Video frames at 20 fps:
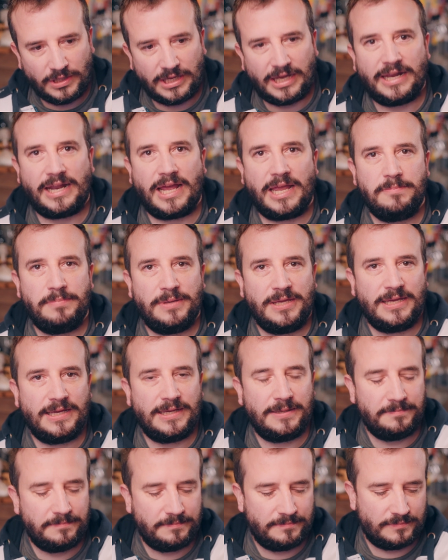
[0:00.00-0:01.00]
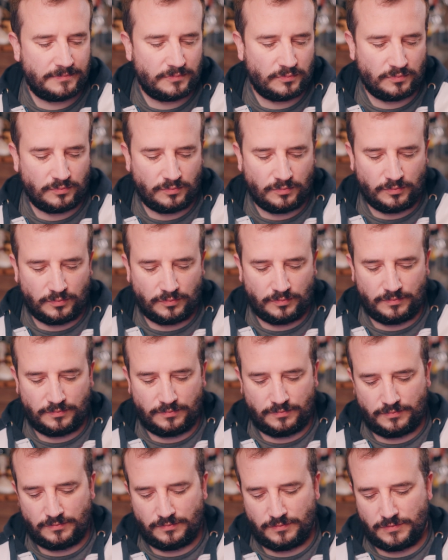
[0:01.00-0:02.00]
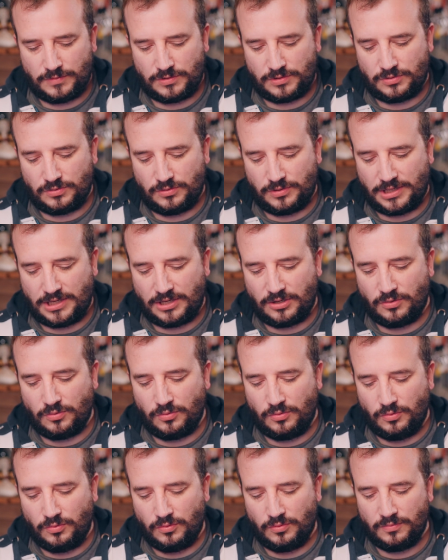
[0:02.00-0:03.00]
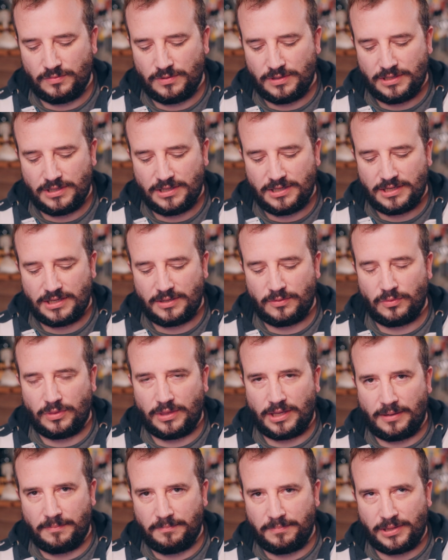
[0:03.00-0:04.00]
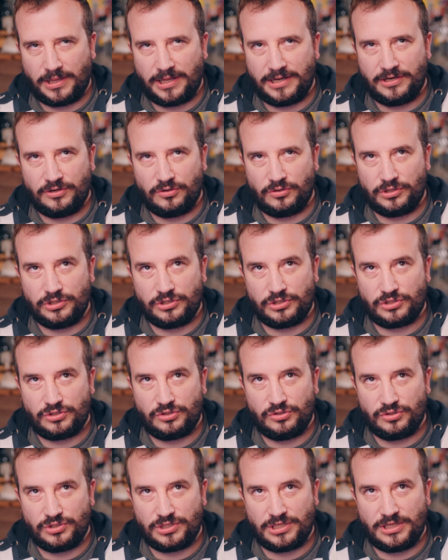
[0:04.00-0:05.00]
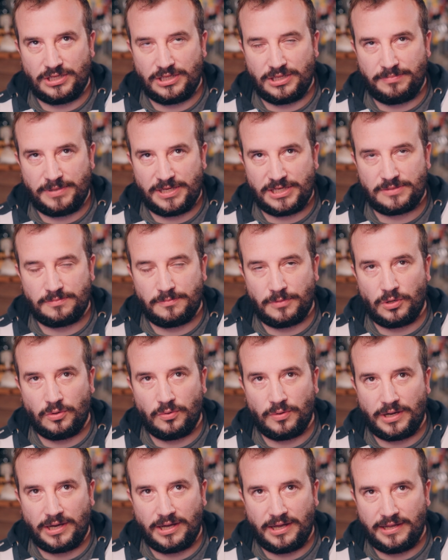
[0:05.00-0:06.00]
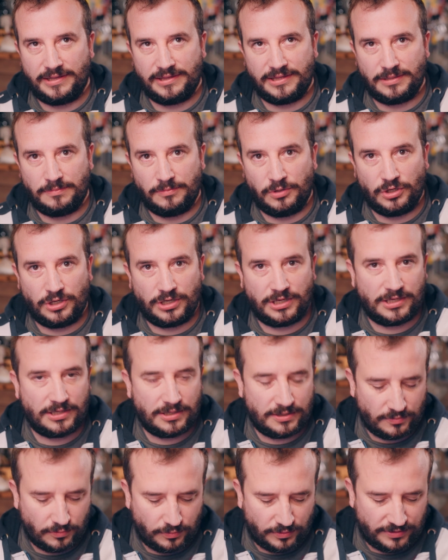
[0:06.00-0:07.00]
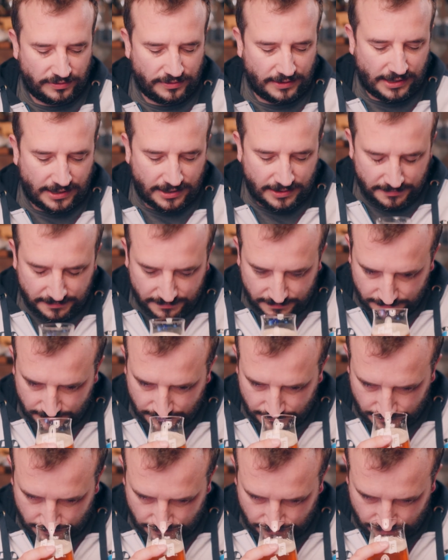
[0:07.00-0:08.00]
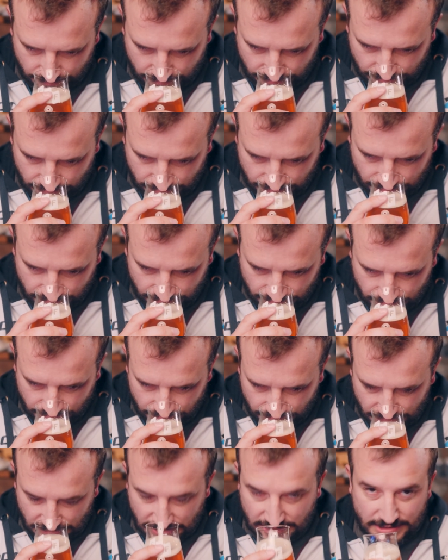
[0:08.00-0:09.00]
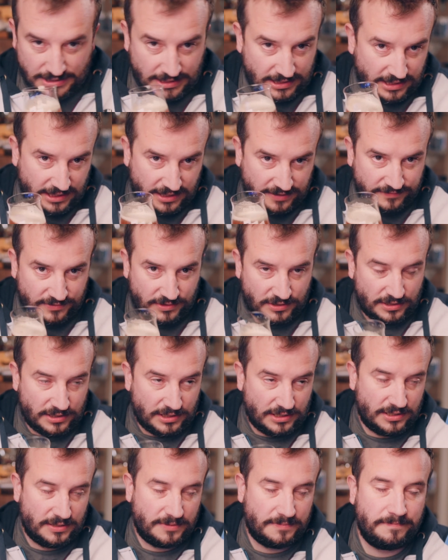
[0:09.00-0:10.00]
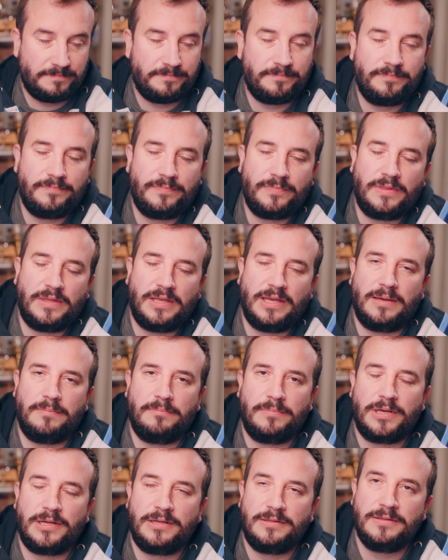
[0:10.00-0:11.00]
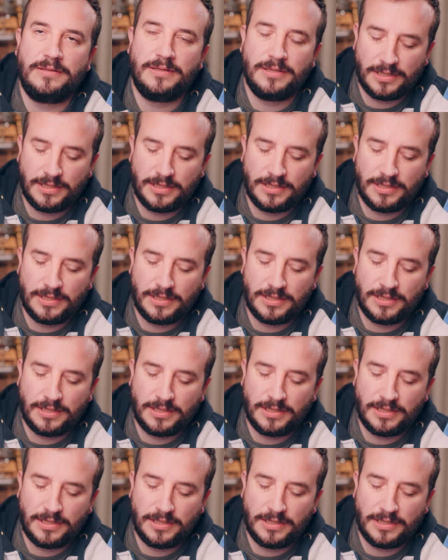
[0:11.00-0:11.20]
IPA. So I'm planning on just using the base malt and the Munich with that, instead of having the amber in.